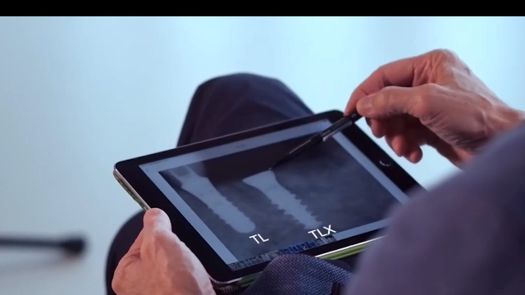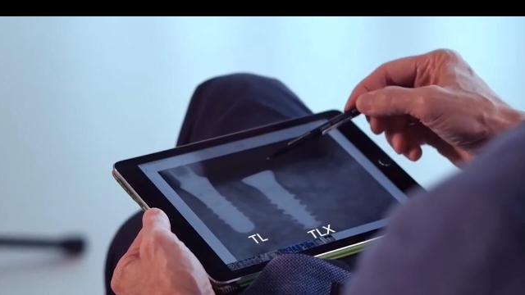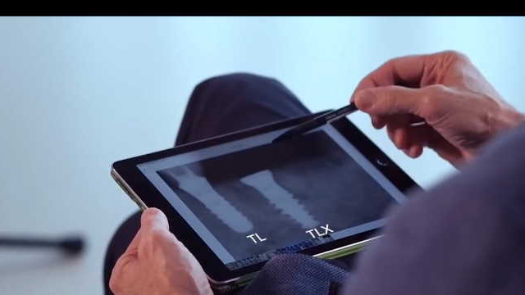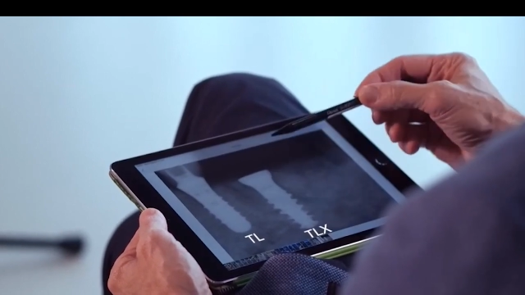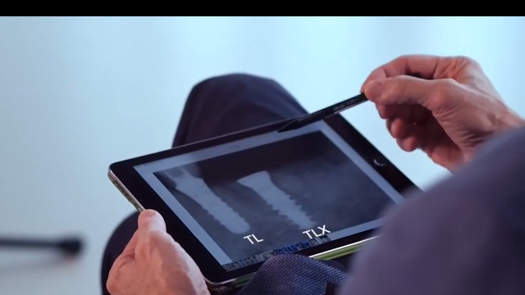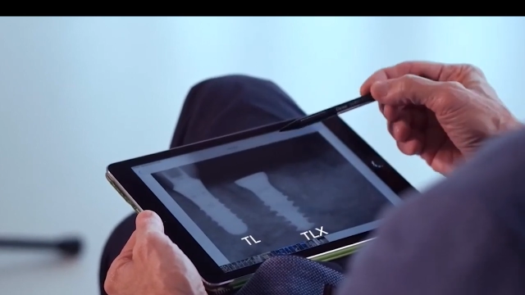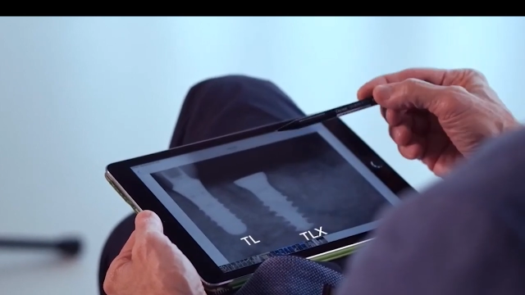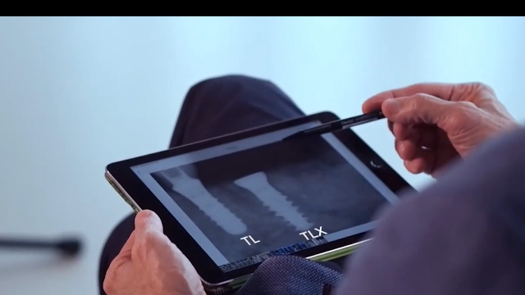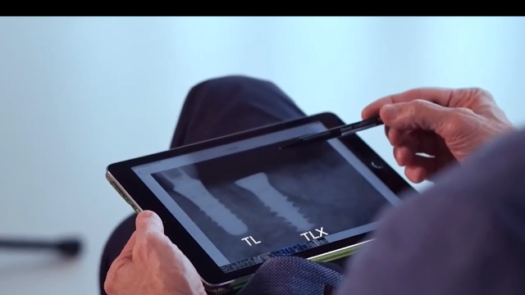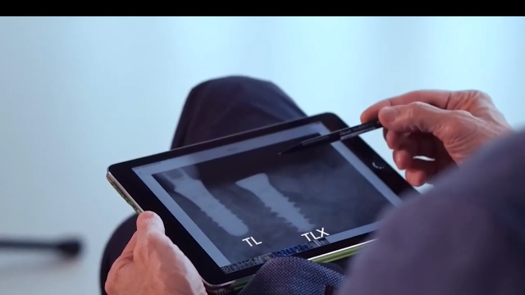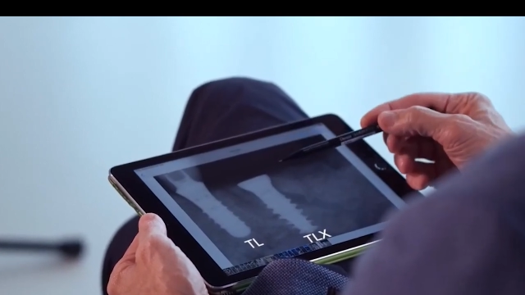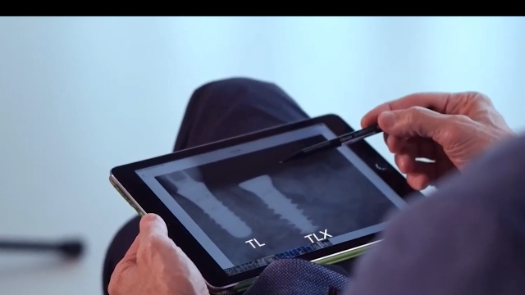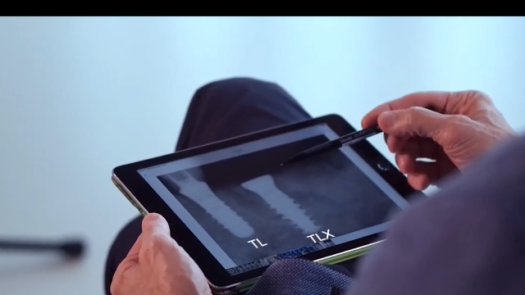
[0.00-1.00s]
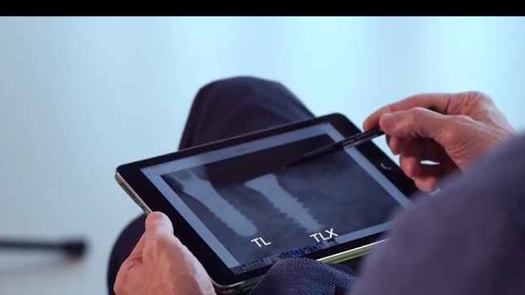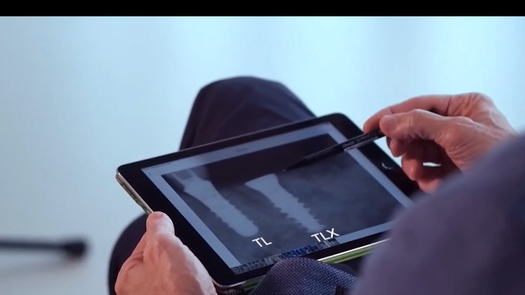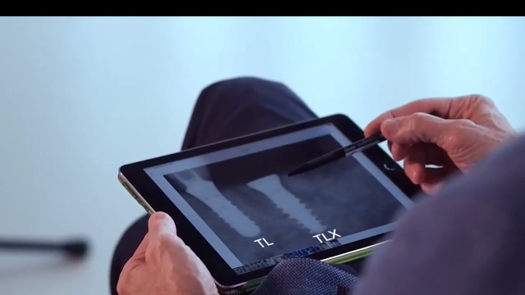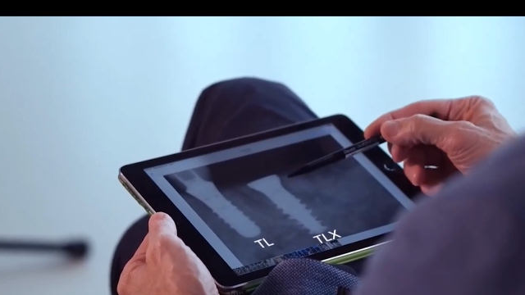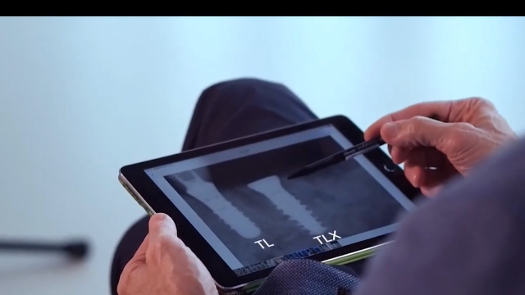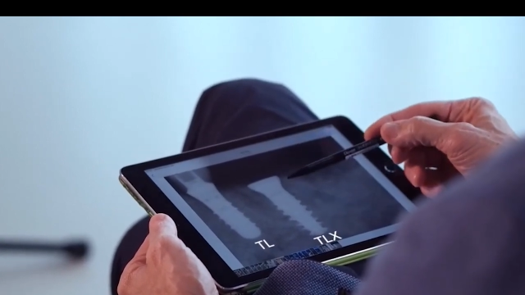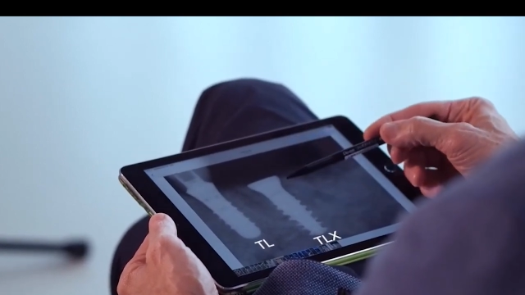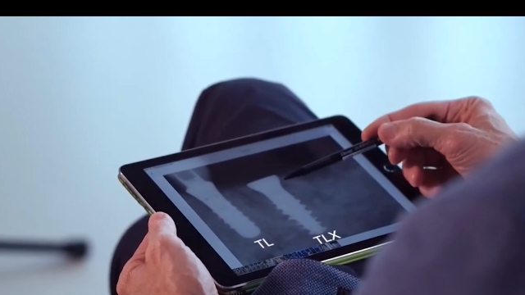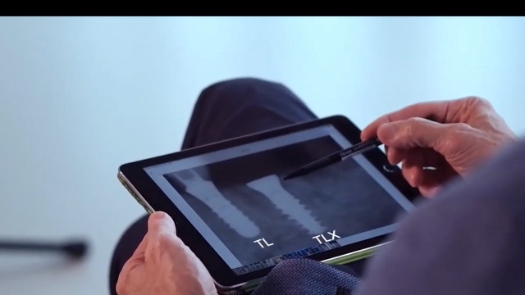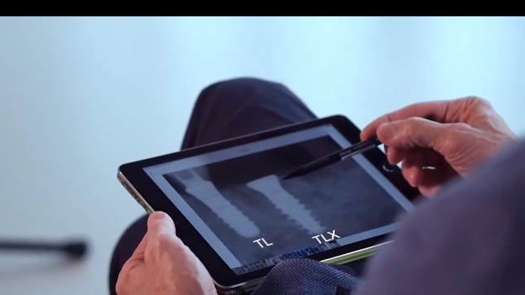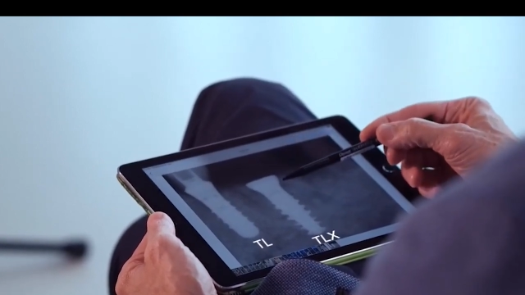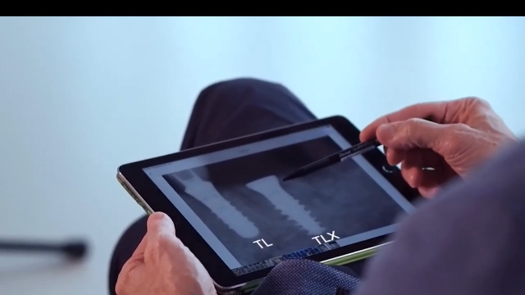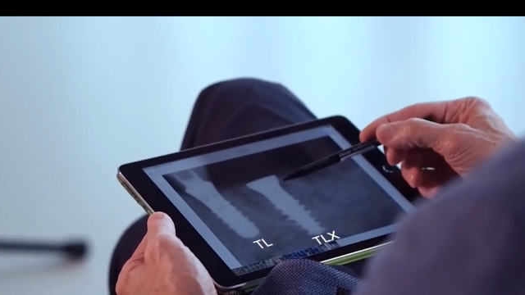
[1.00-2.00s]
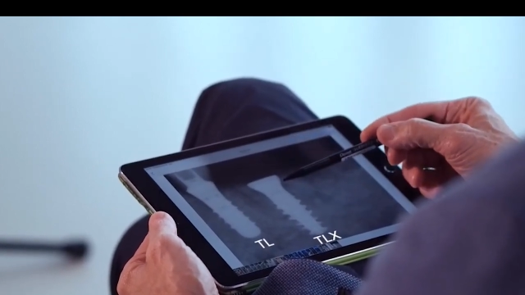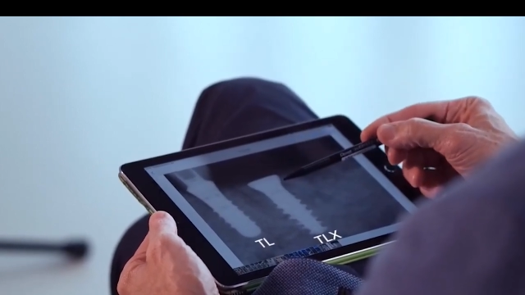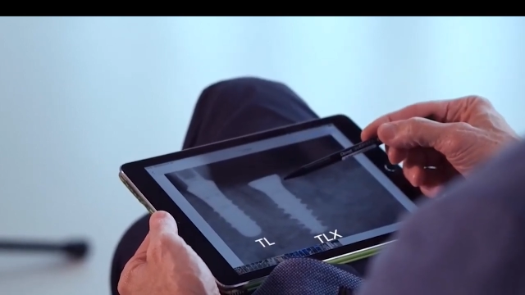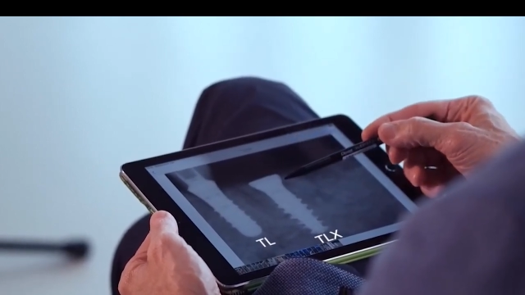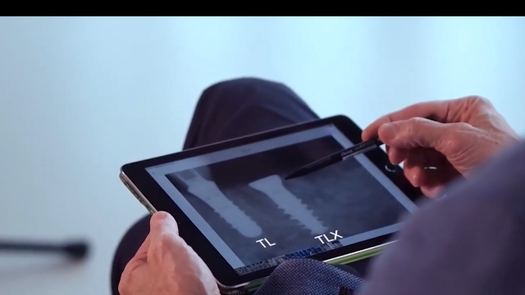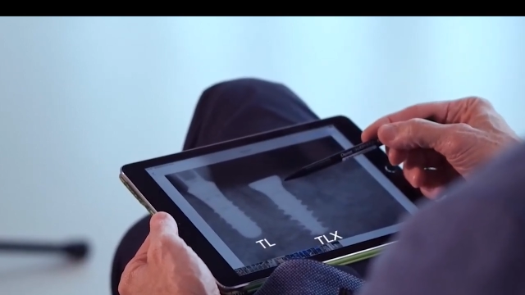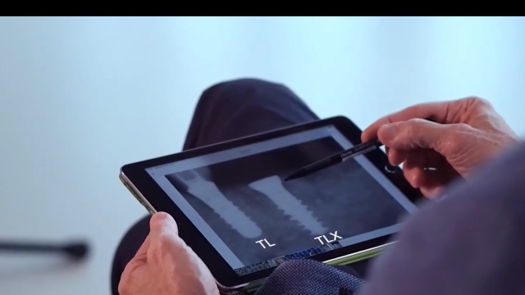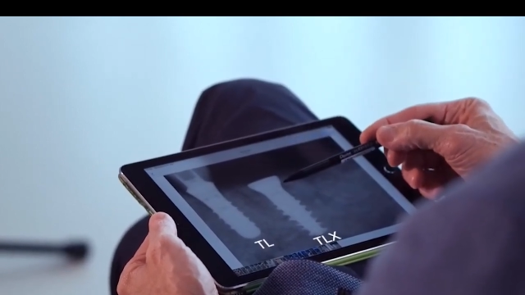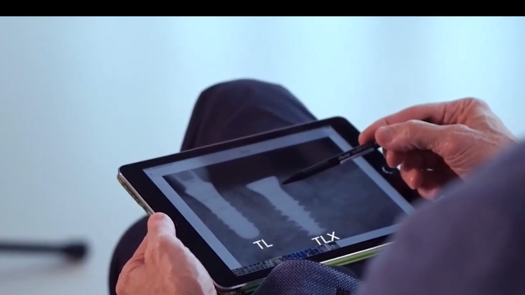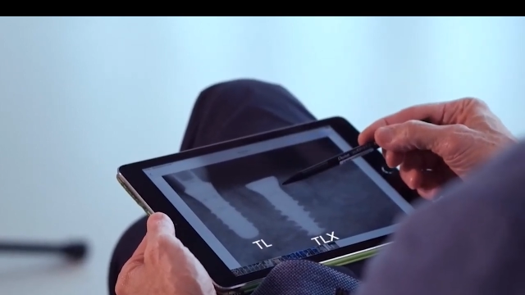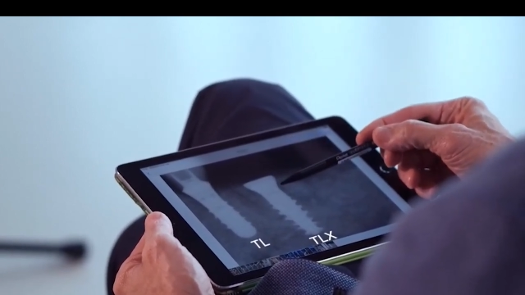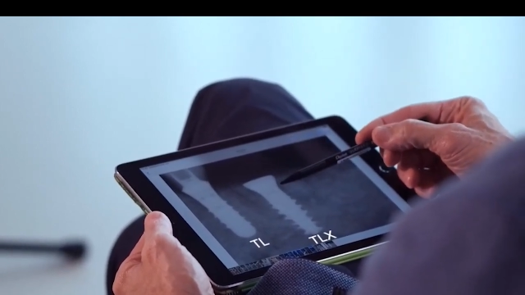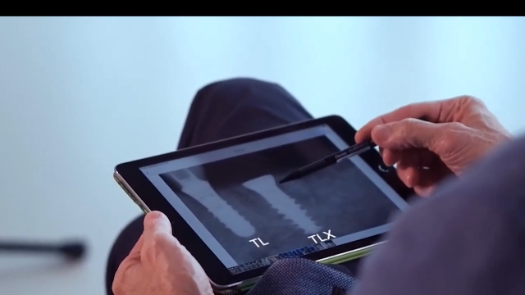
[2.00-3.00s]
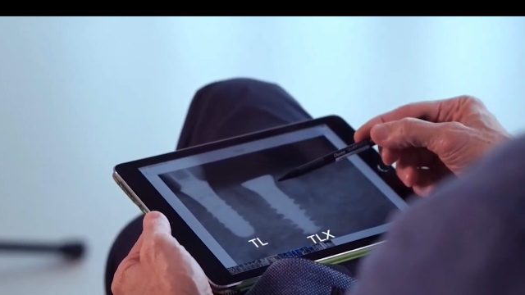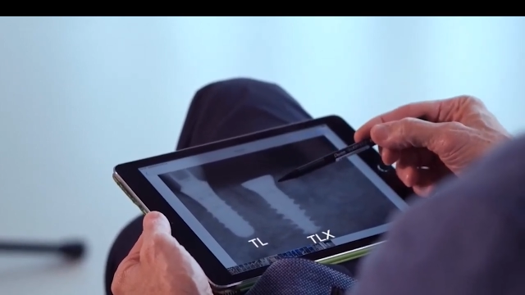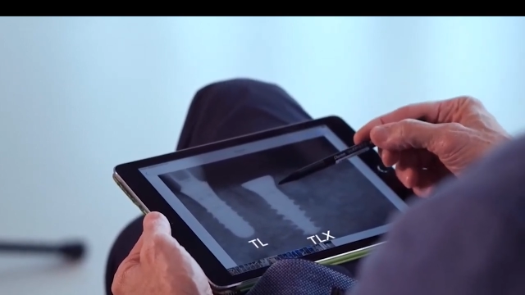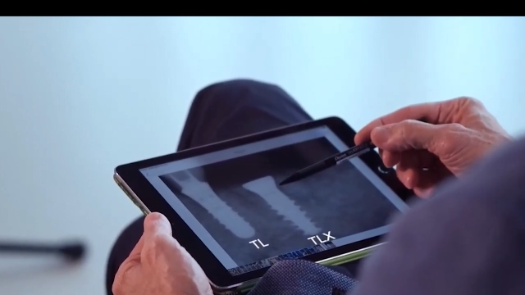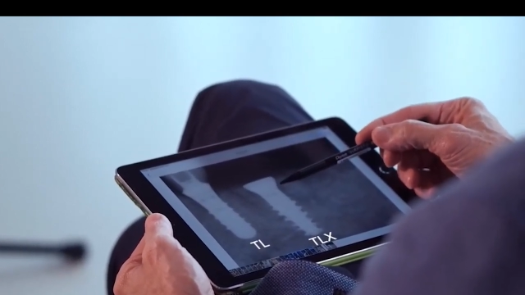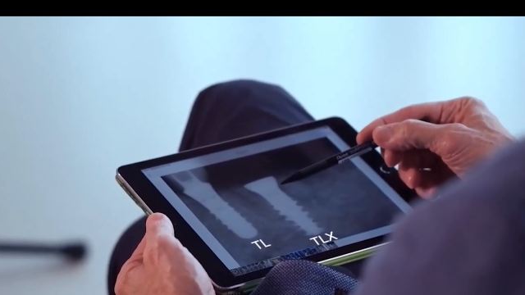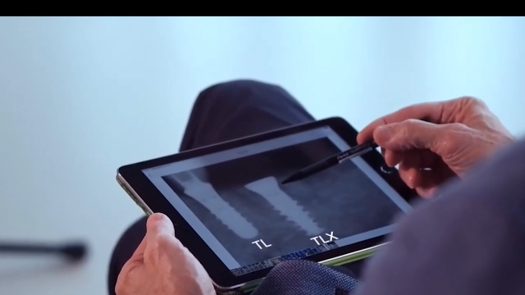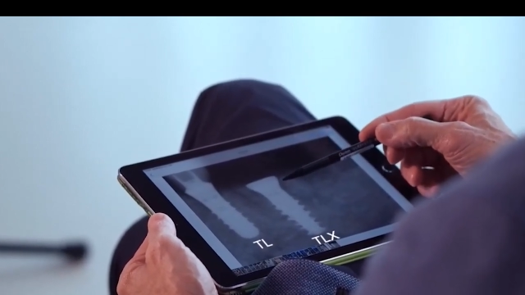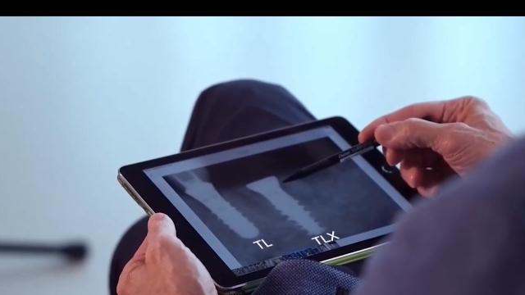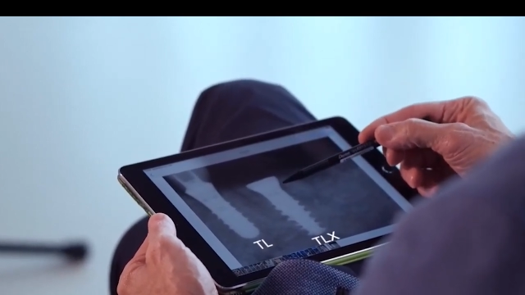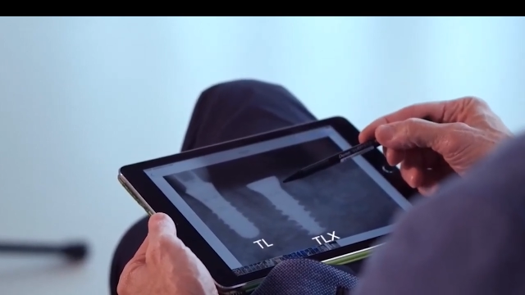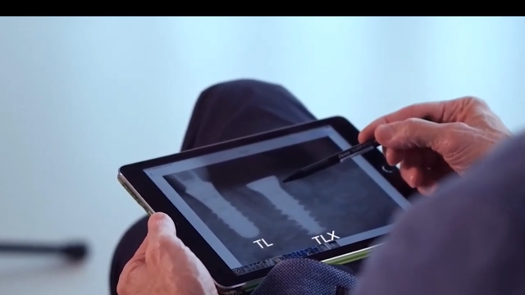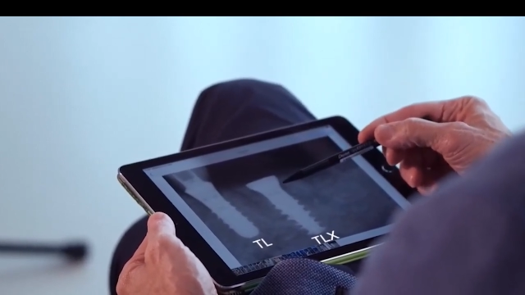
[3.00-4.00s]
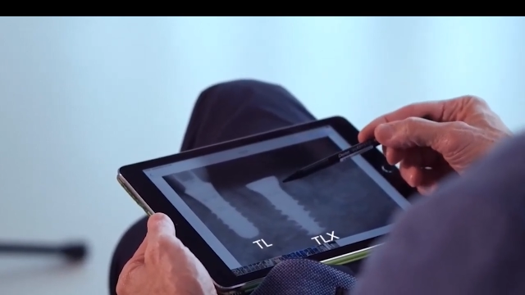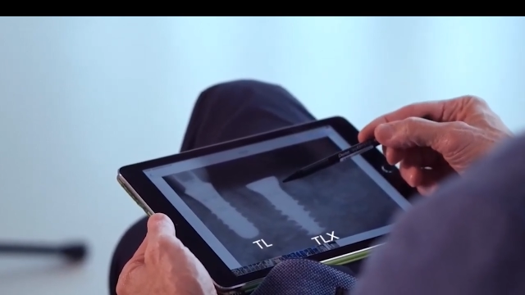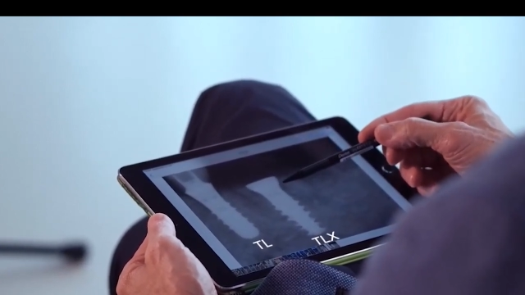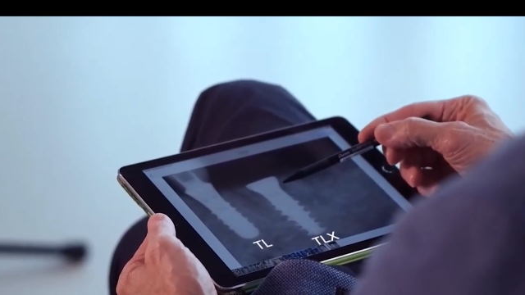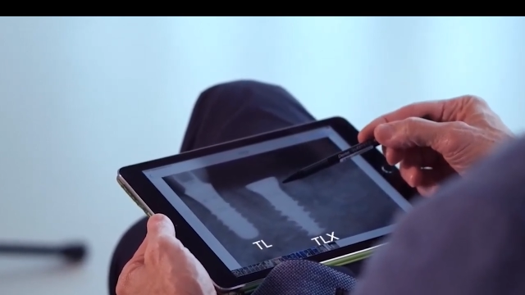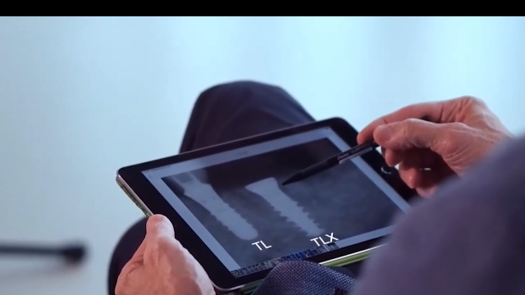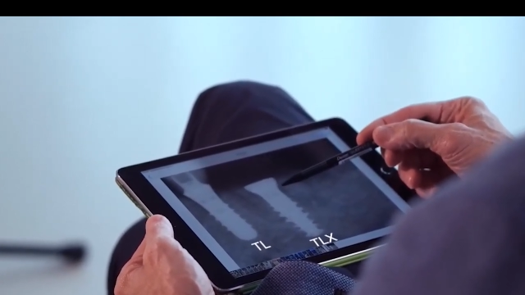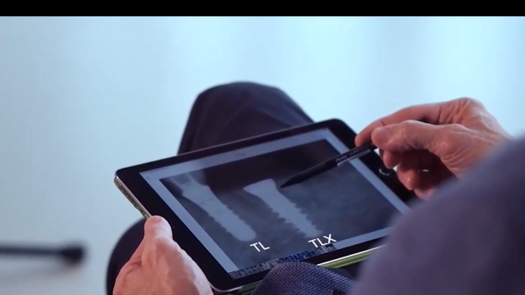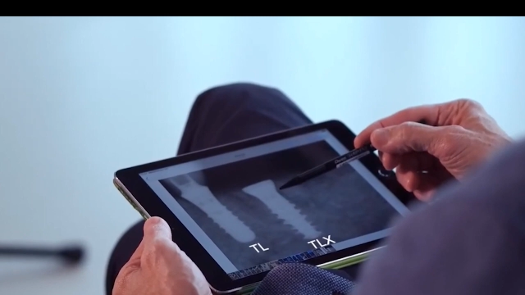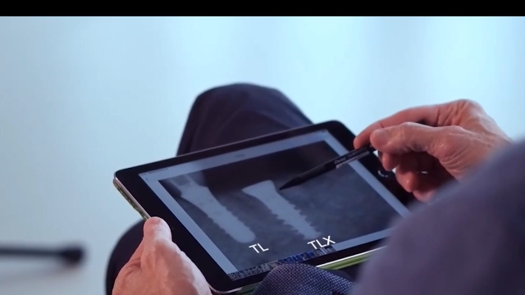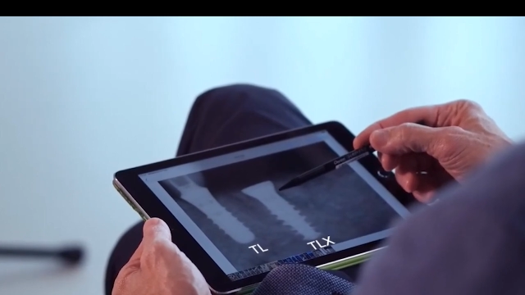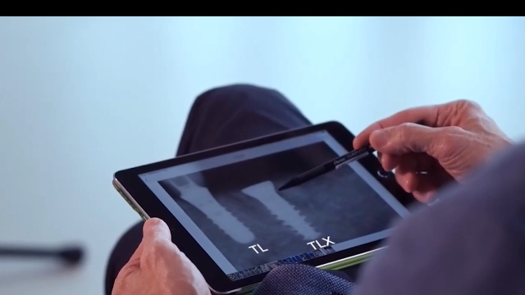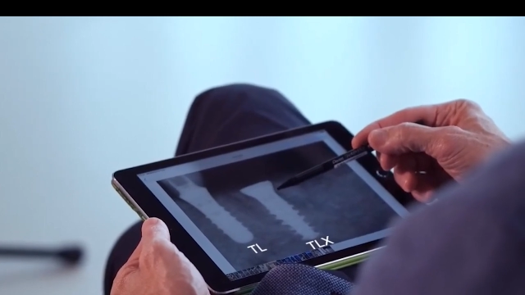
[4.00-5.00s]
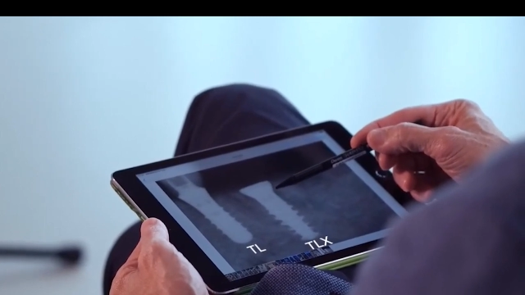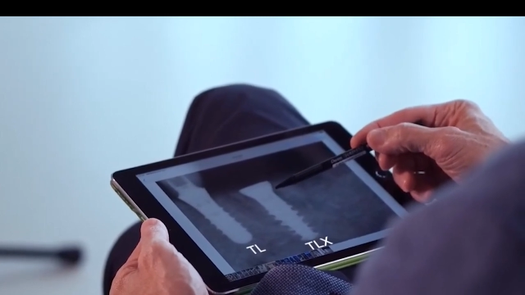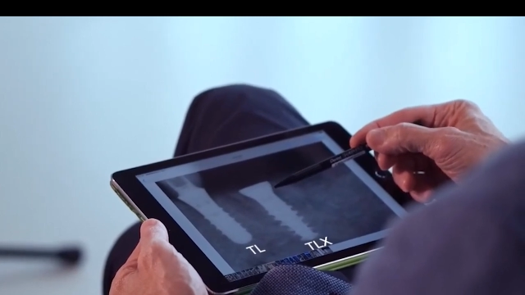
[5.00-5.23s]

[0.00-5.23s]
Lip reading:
(no speaker visible)